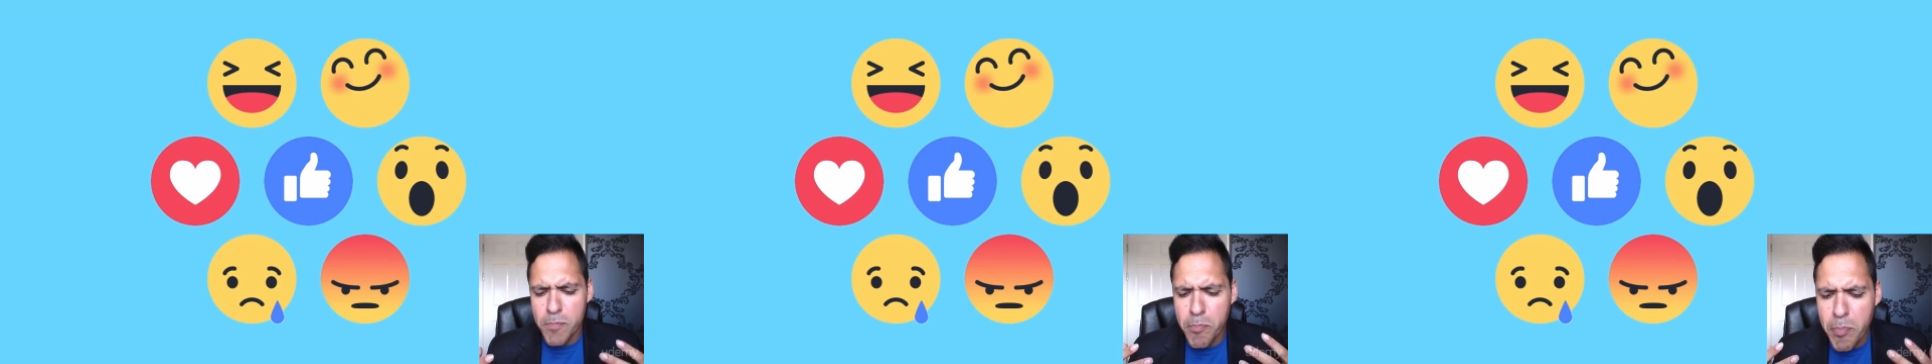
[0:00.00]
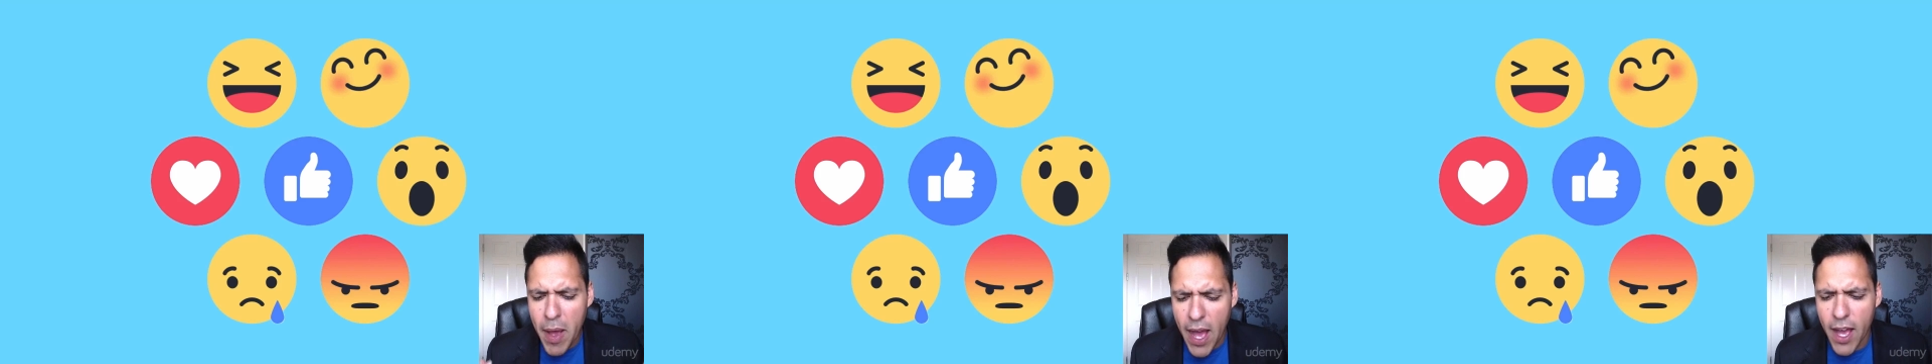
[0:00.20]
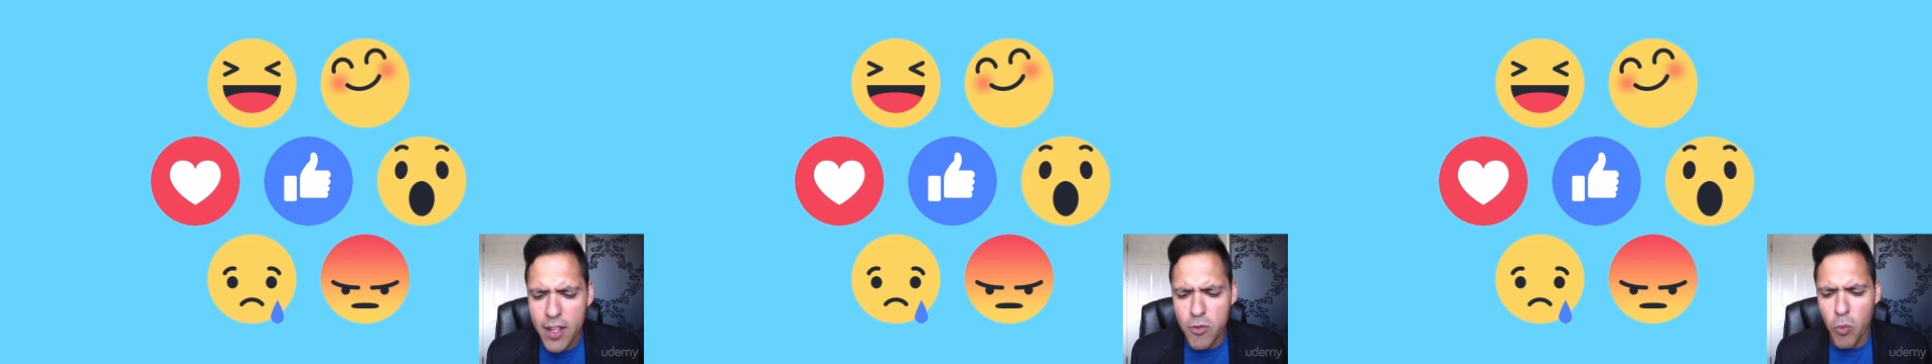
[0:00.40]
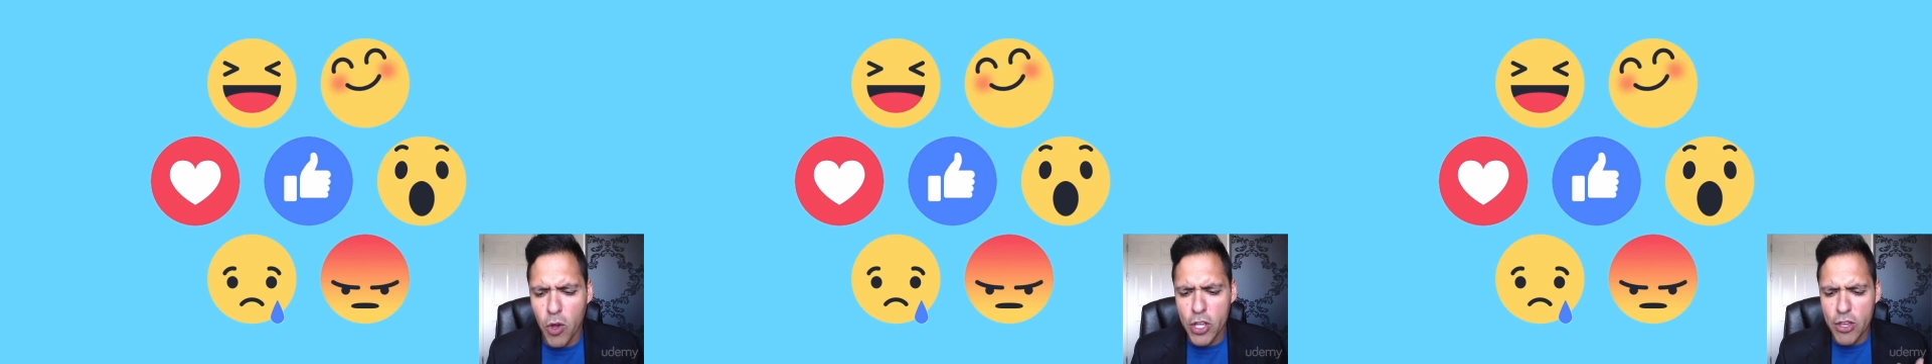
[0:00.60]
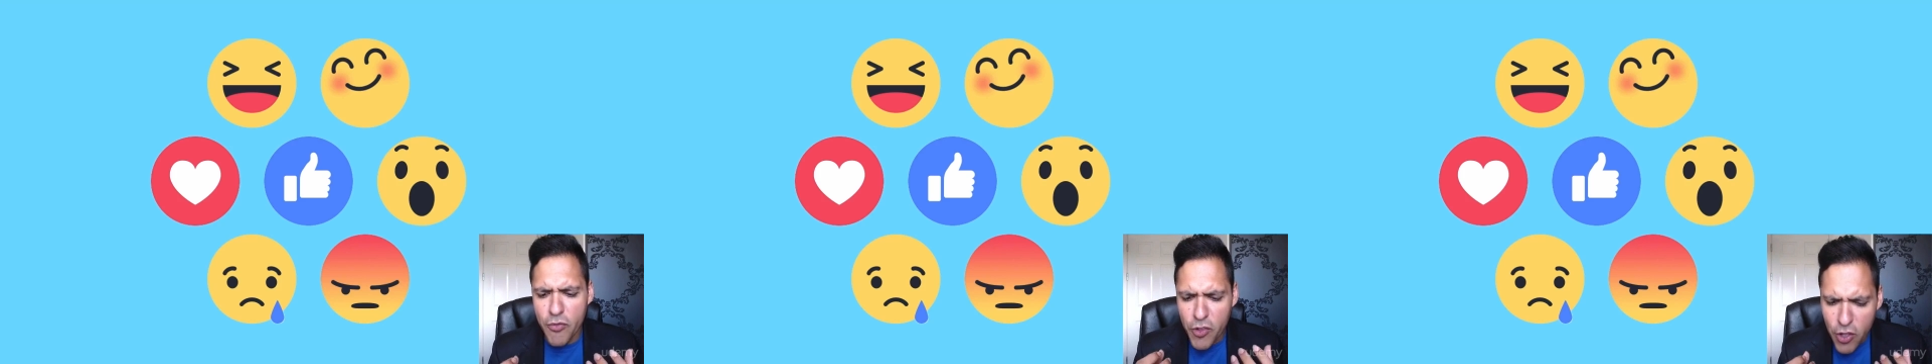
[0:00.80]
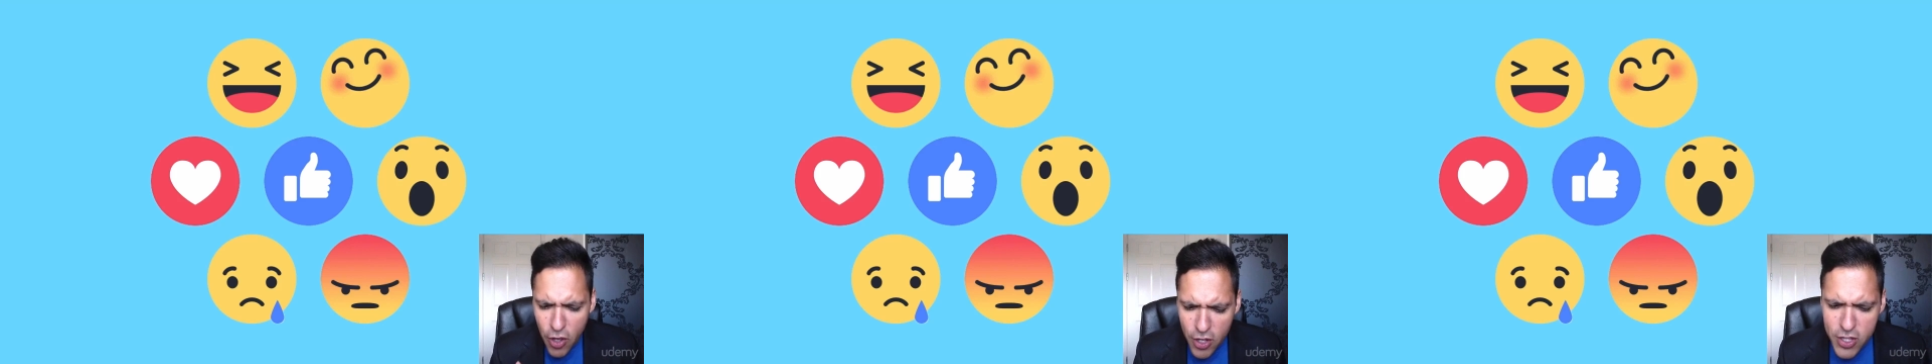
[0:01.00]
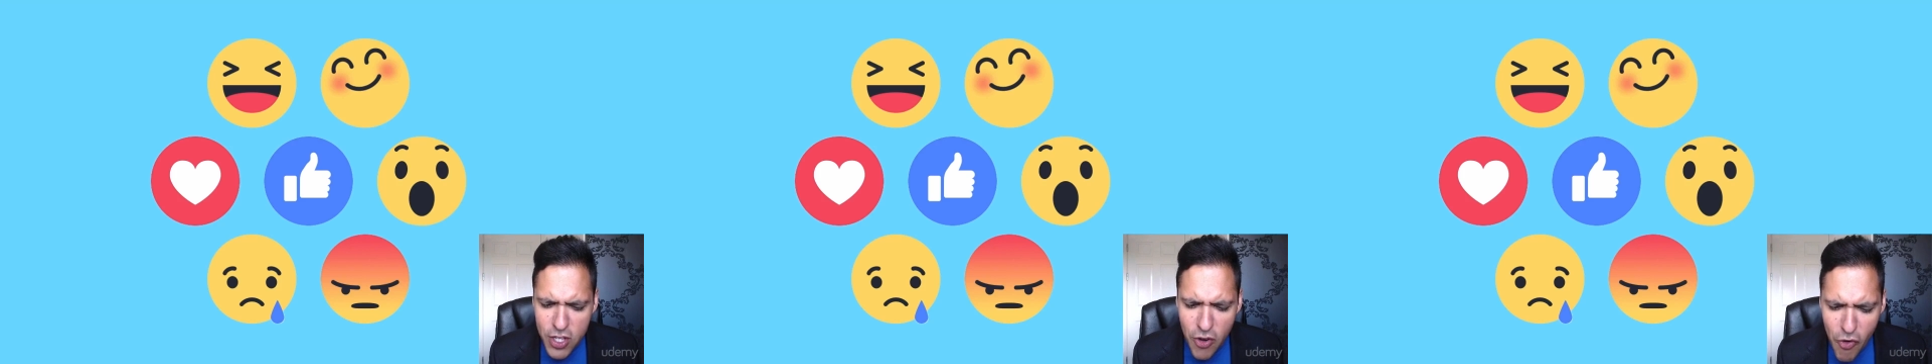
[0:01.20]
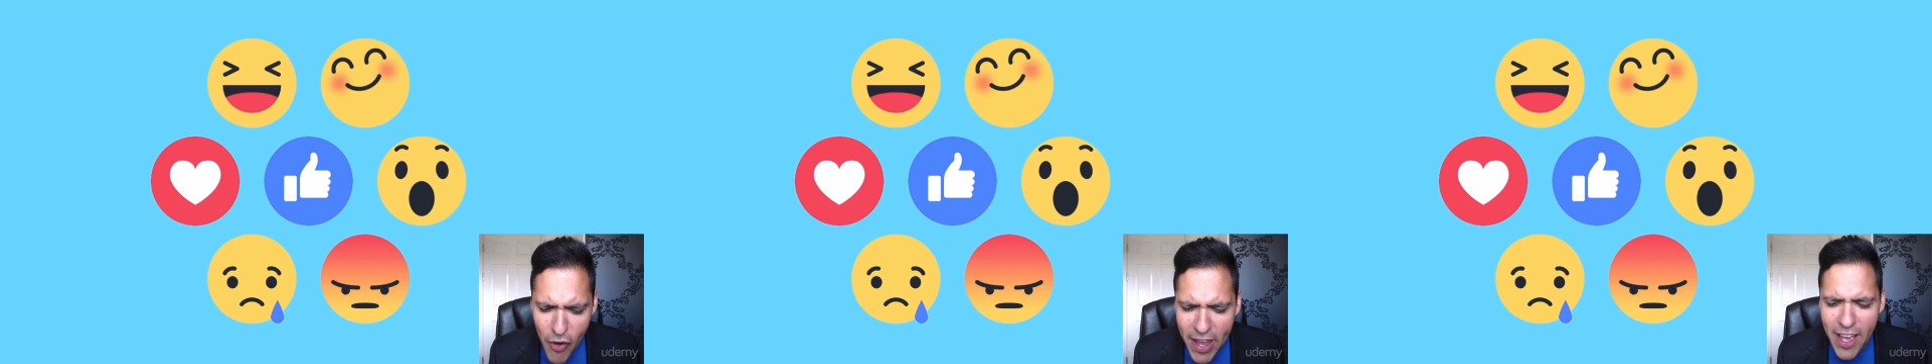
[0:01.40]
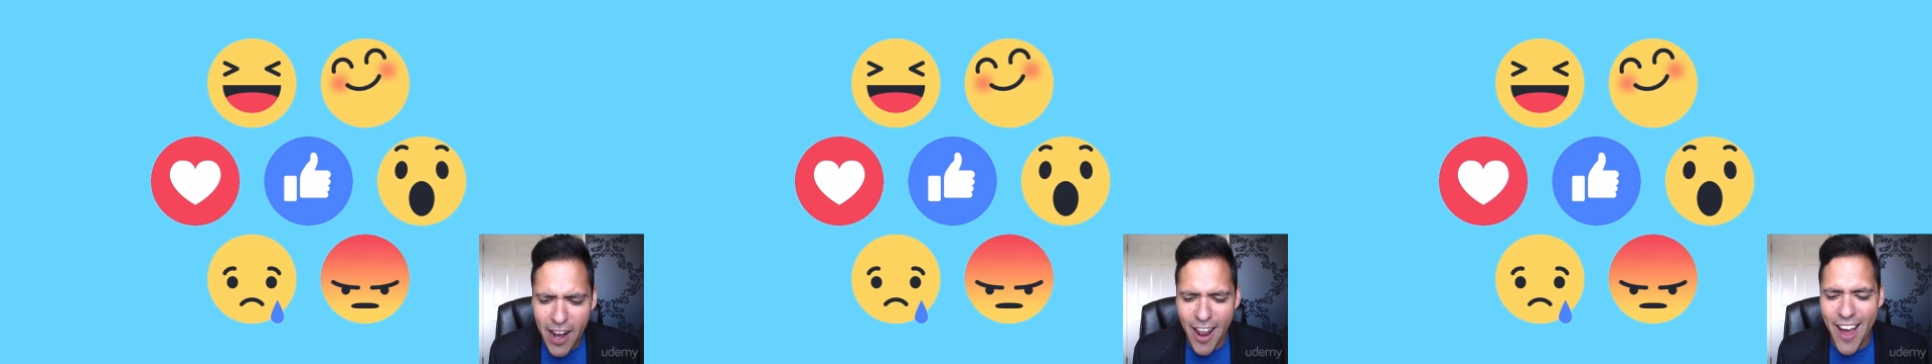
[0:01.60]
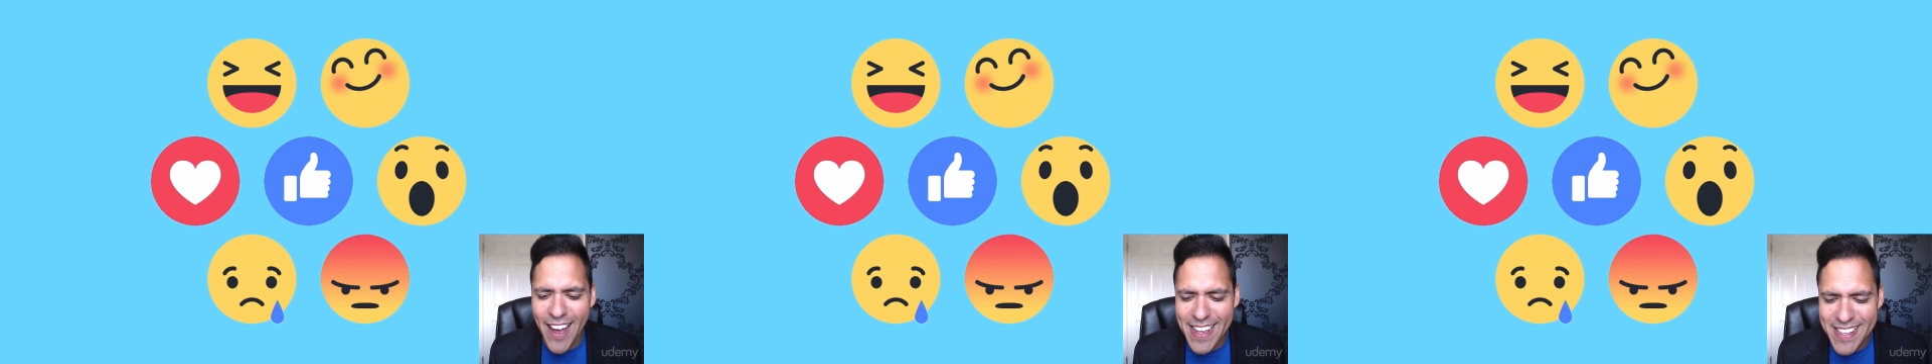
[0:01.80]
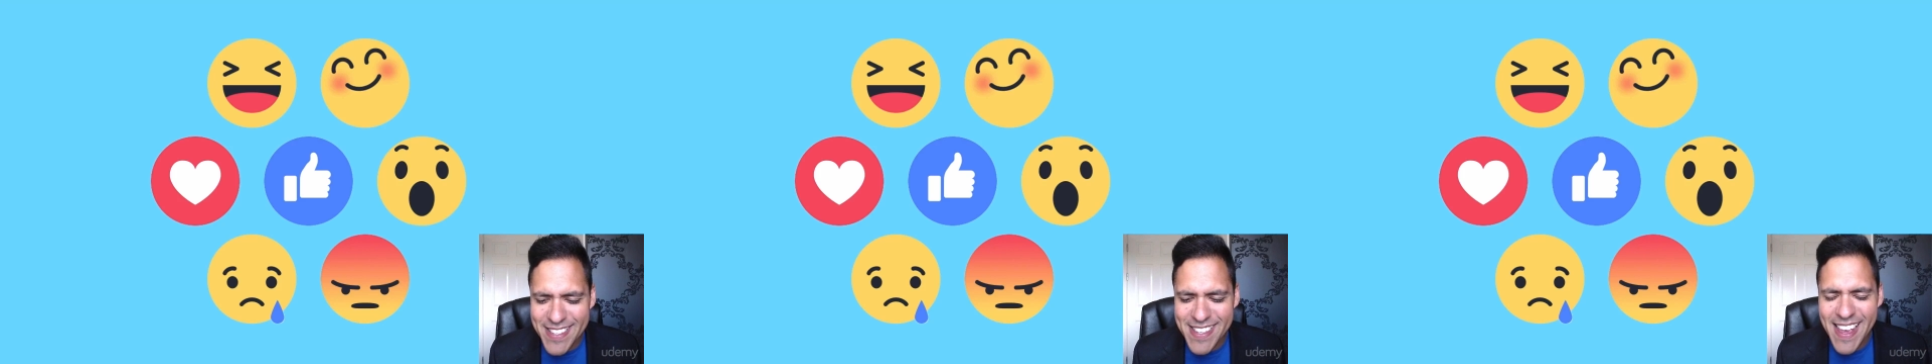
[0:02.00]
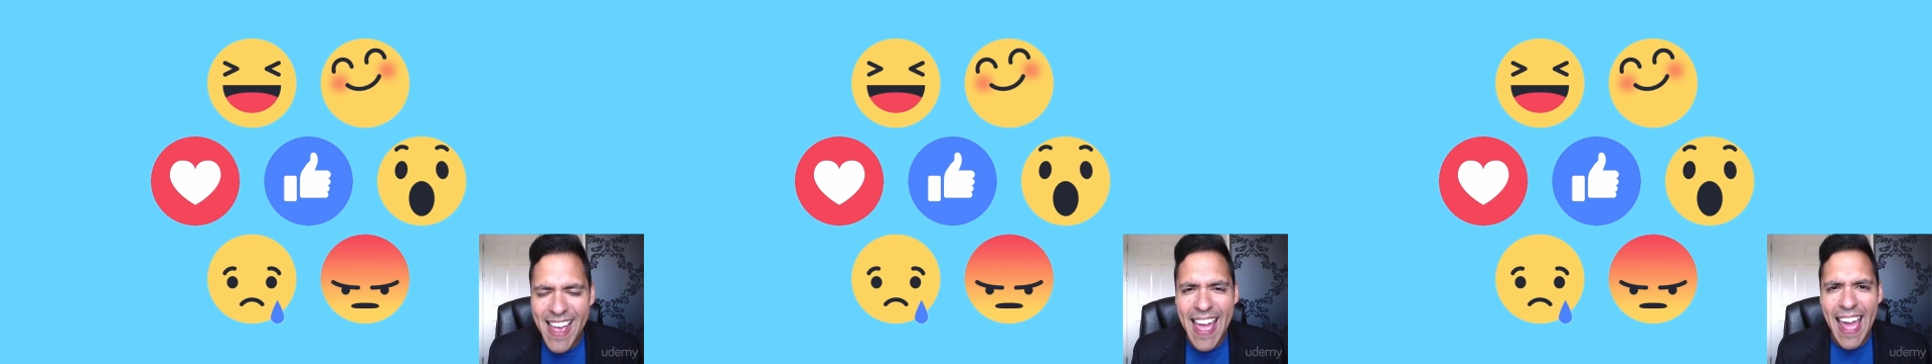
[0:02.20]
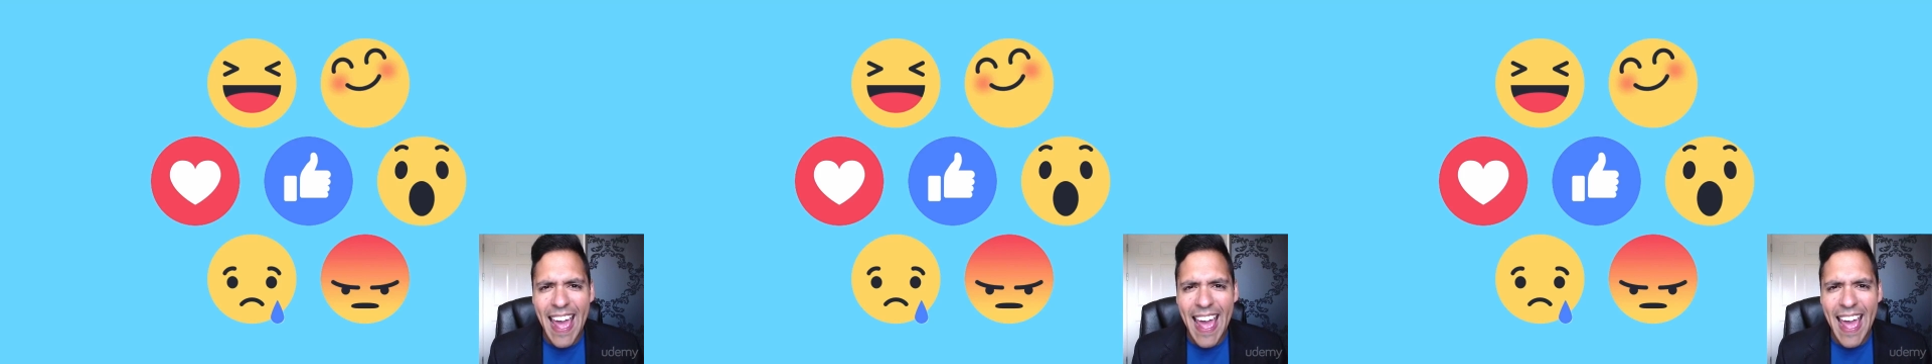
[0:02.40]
But what you've got to realise